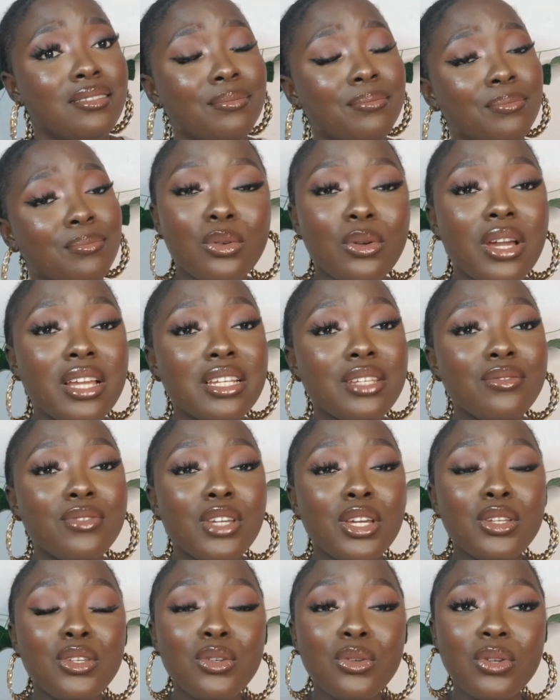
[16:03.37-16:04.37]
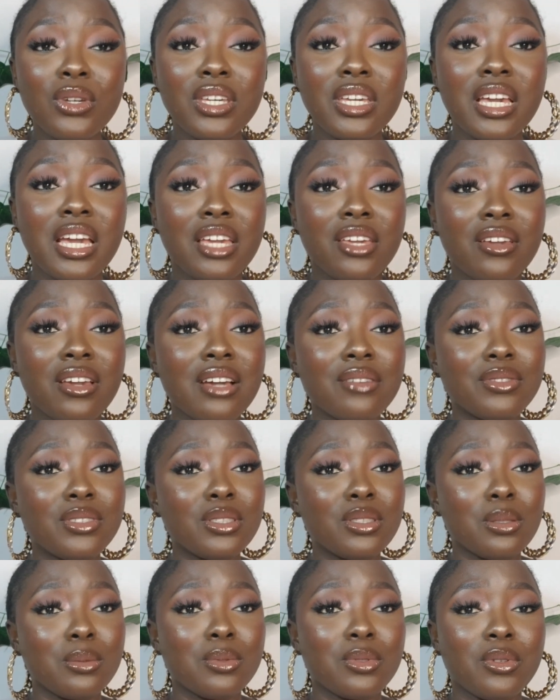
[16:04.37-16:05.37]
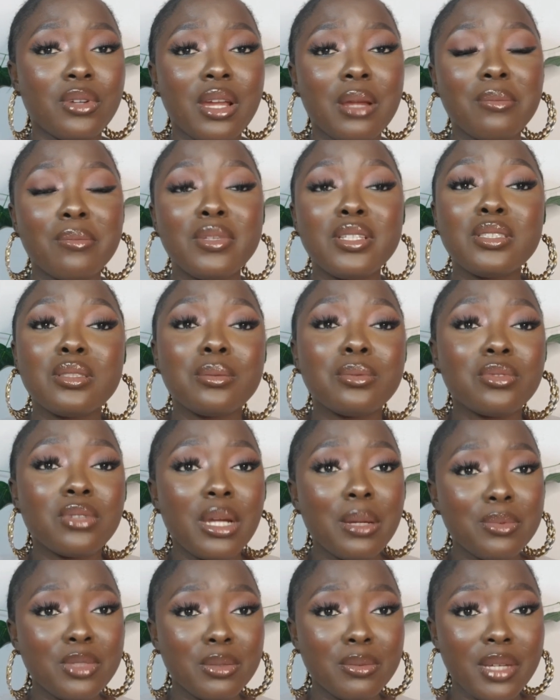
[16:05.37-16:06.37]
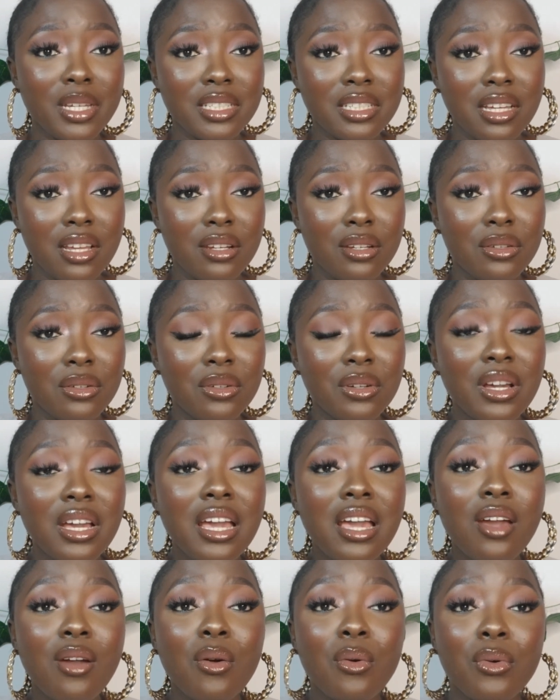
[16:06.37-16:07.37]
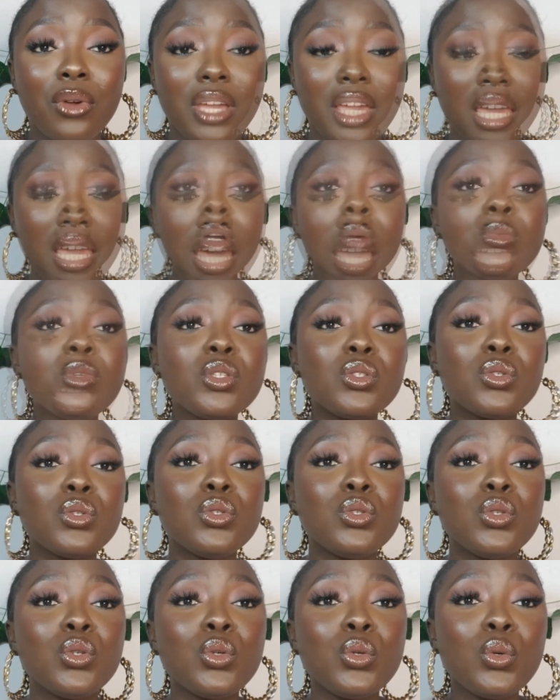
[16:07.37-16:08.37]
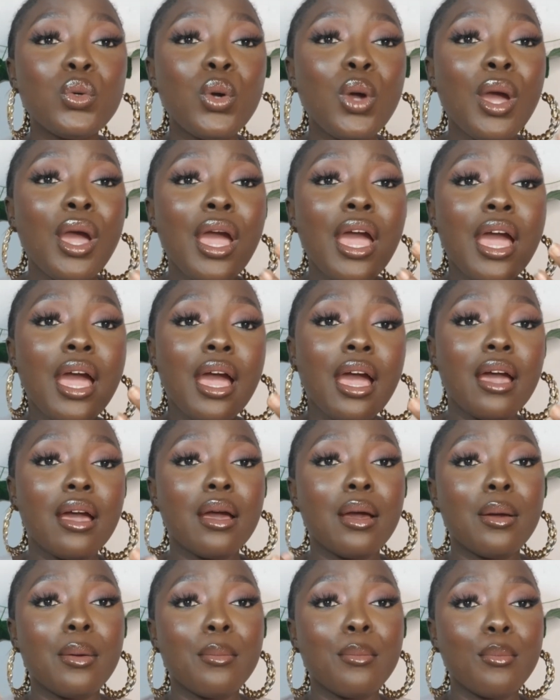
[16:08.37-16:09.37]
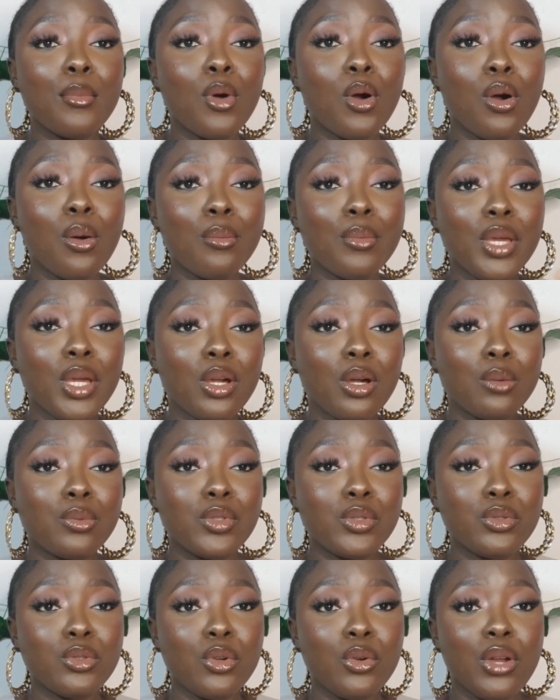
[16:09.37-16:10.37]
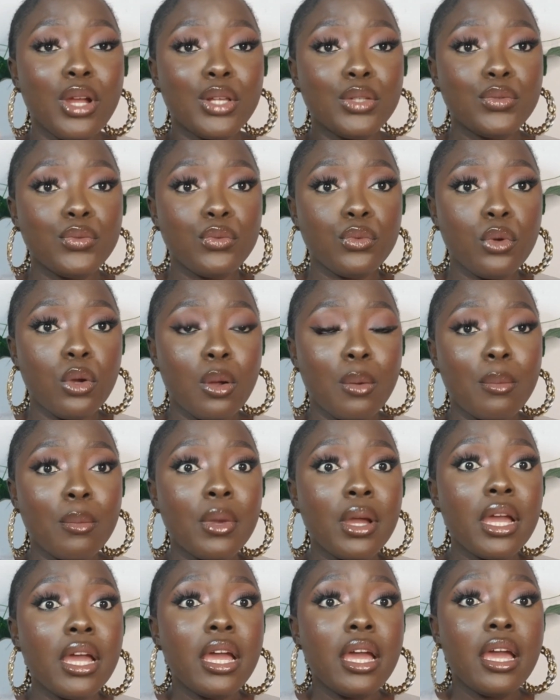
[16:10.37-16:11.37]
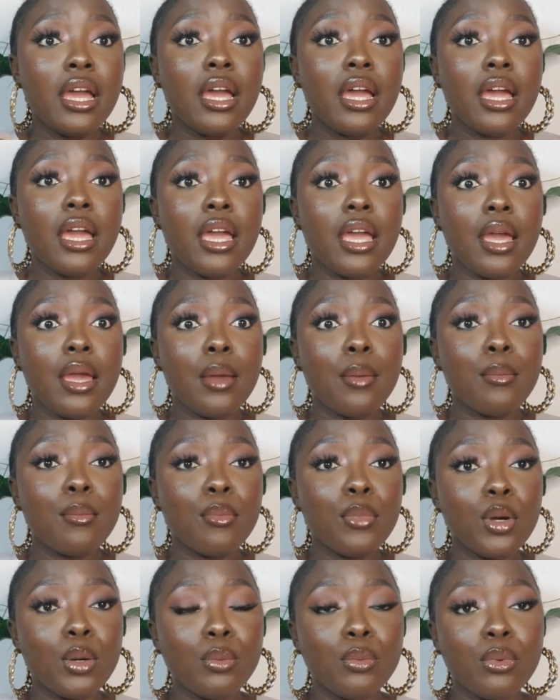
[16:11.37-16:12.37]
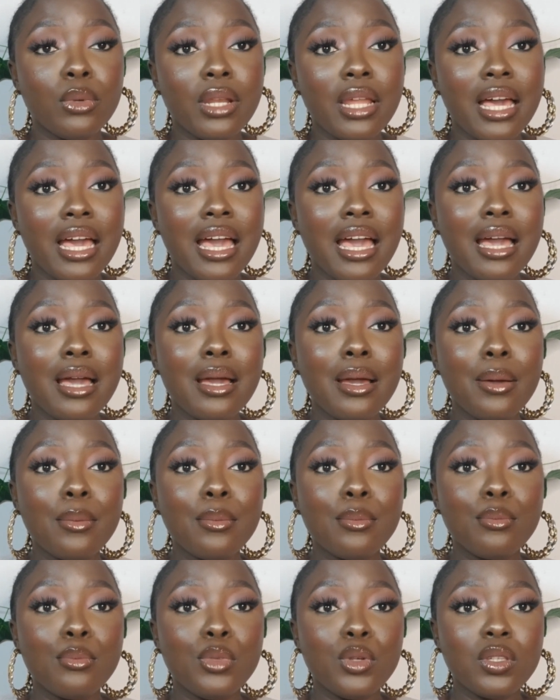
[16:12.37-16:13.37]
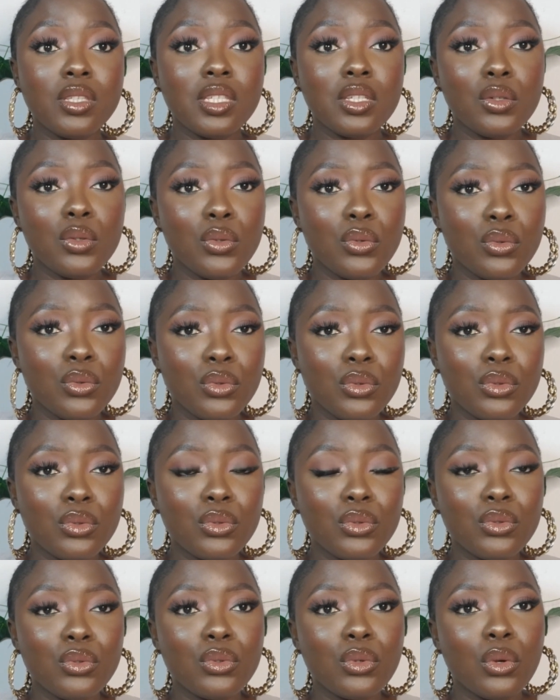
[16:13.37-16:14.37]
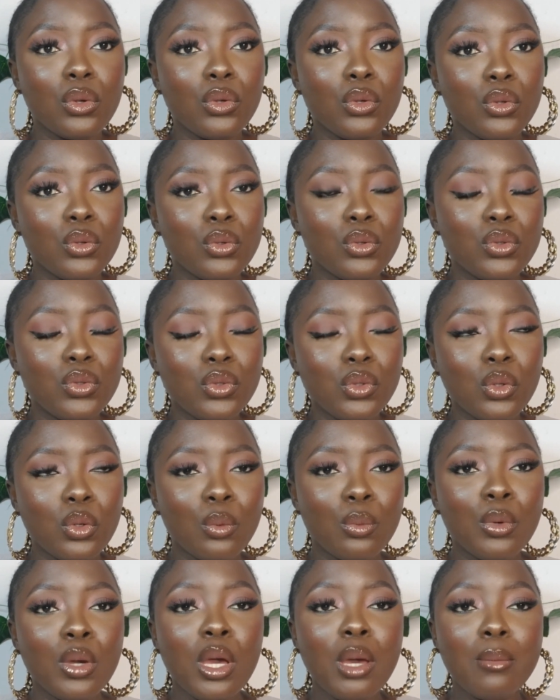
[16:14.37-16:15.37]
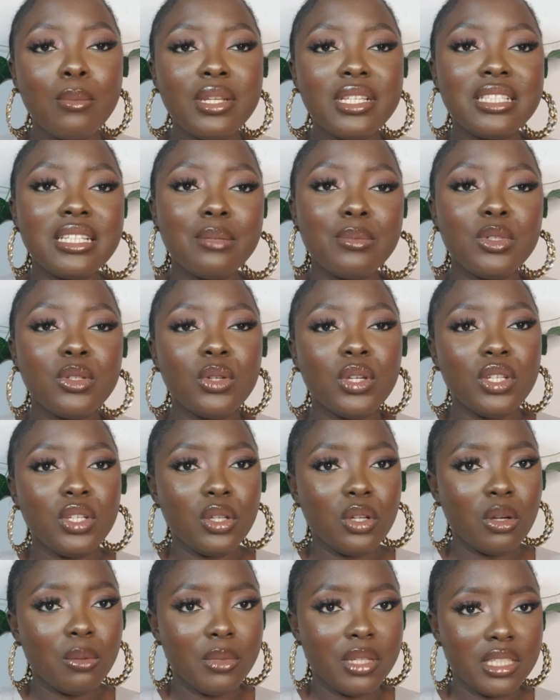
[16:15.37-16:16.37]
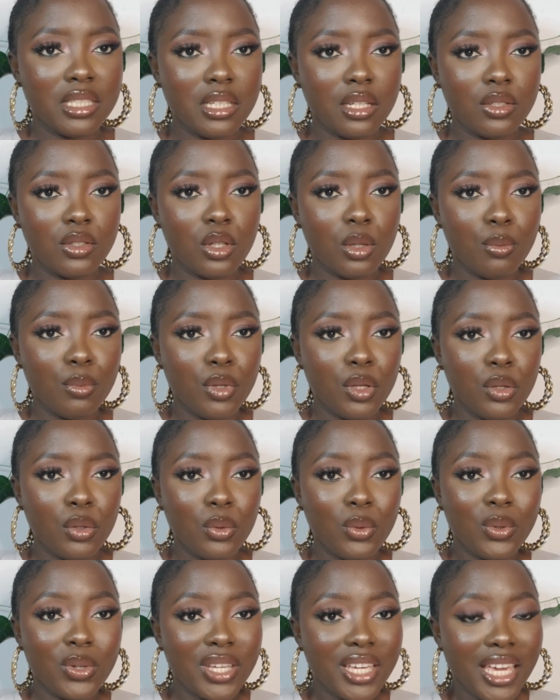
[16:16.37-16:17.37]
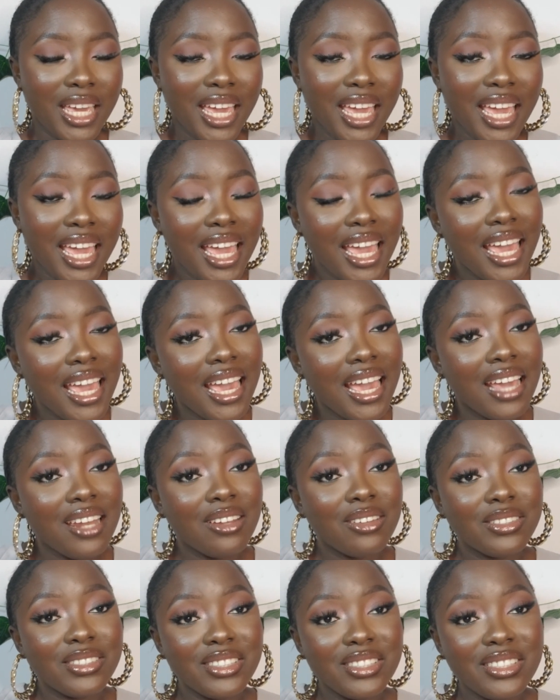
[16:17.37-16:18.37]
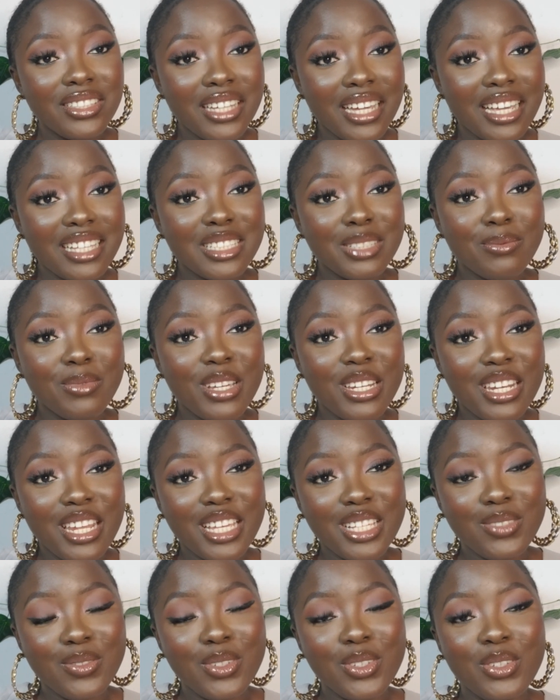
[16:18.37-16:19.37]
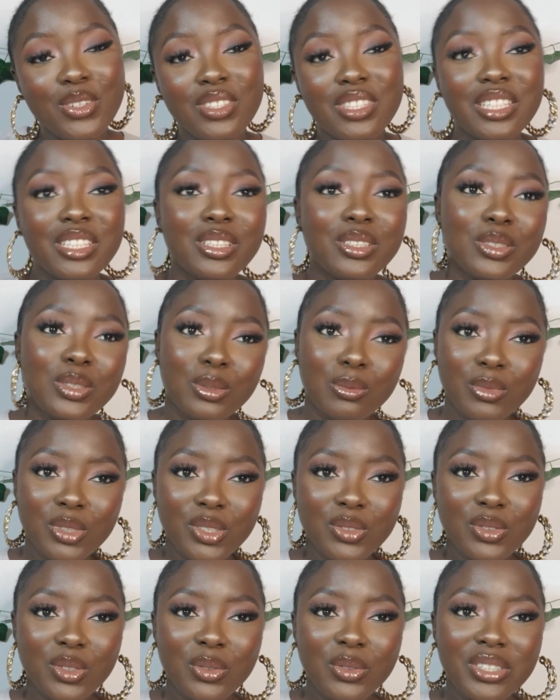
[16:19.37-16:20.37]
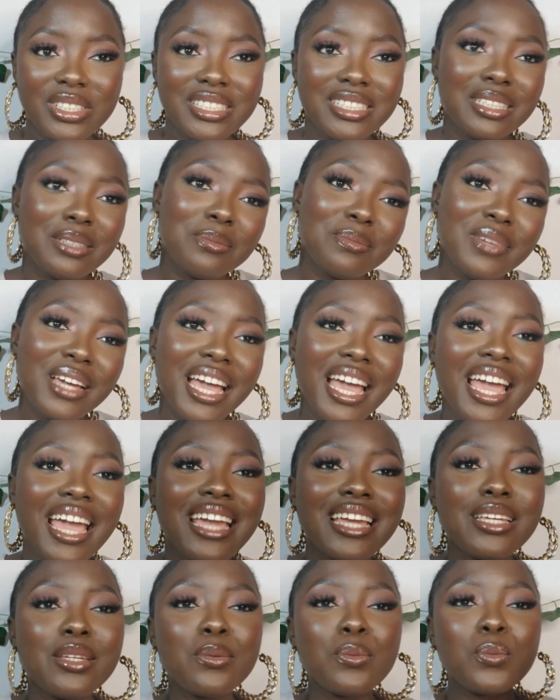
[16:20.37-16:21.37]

And if you're new here and you haven't subscribed, please subscribe to my channel. If you want me to do more makeup tutorials from popular beauty gurus on YouTube, please let me know in the comment section below, okay? And I'll see you guys in my next video. Thank you so much for watching. Bye.